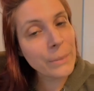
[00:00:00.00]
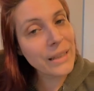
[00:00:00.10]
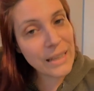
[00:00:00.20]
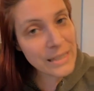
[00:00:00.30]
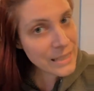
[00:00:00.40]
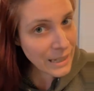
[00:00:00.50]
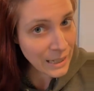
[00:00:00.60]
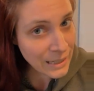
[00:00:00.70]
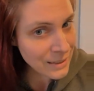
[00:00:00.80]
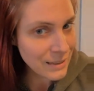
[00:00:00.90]
some
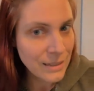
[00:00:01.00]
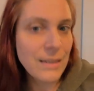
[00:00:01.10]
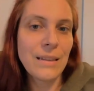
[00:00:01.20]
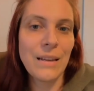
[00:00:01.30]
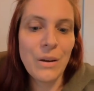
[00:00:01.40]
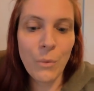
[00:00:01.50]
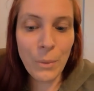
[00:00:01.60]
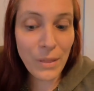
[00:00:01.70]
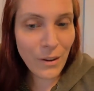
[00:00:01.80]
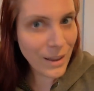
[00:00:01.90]
cleansing.
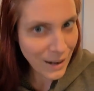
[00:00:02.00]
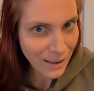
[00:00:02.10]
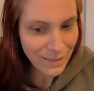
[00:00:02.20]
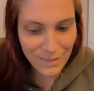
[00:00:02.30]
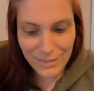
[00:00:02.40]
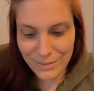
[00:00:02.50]
What are we looking at?